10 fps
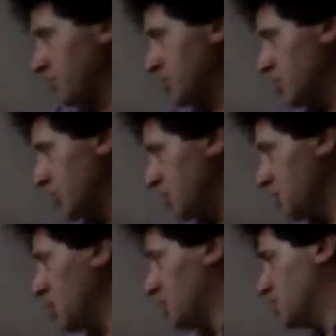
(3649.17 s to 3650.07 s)
plays
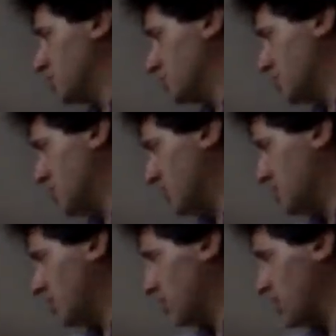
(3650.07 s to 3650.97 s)
heads, odds wants them not
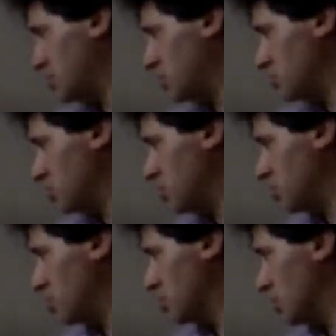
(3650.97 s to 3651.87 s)
to match, so I'll
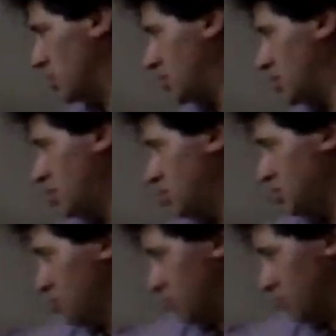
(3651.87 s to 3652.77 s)
underline,
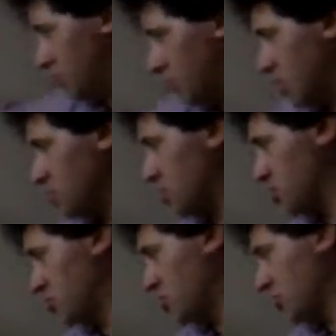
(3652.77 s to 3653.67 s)
she'll play tails, I'll
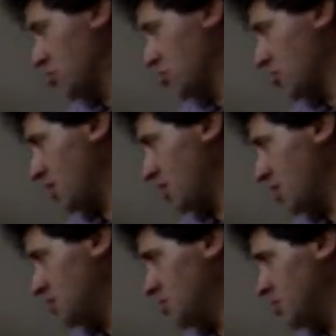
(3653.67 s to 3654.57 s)
underline her
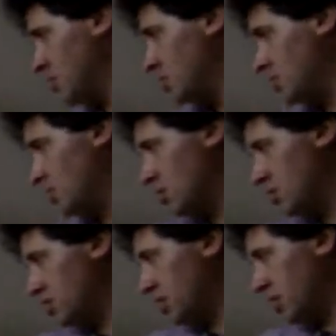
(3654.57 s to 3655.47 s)
payoff.
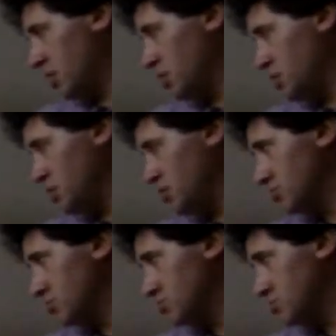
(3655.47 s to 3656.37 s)
Tails,
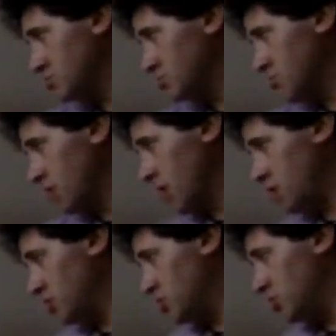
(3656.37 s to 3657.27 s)

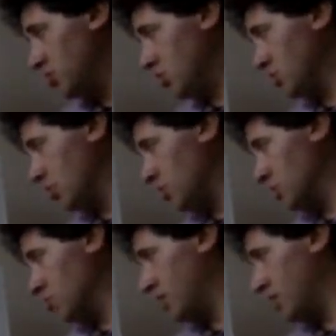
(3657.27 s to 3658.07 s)
heads, underline her